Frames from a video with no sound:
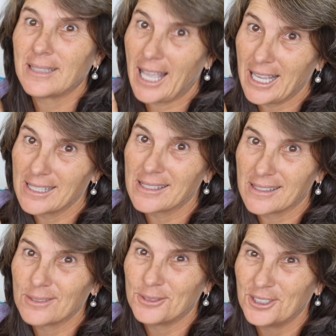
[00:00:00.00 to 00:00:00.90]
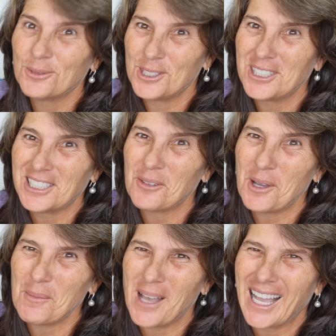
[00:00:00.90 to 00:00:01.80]
Thanks. Was in the
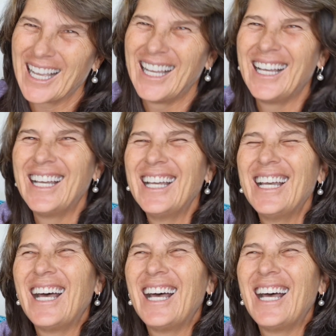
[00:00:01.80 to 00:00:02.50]
way back.